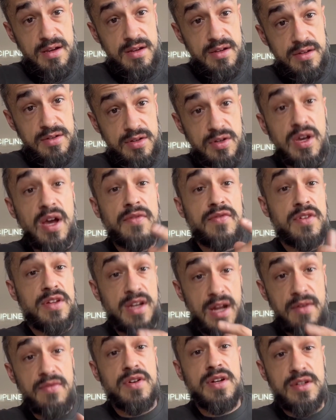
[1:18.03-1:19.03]
So you have to eat
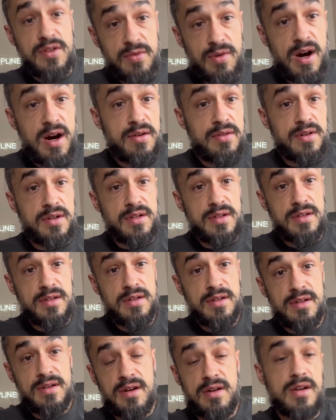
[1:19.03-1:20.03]
every 2 hours.
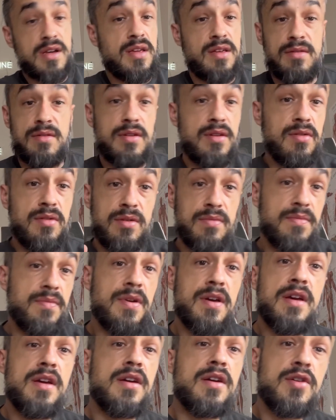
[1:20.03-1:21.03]
Okay,
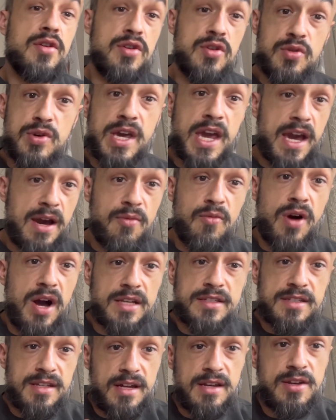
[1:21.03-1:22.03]
you can't
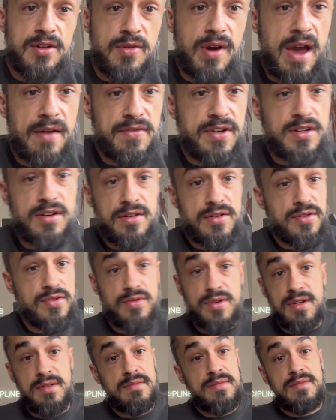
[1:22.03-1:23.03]
watch that new Avatar
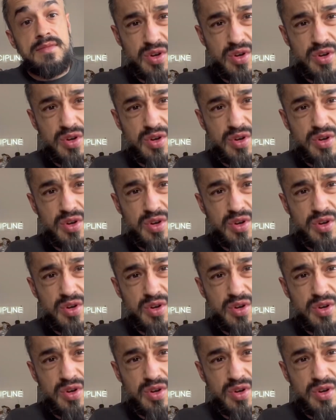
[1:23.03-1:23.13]
joint.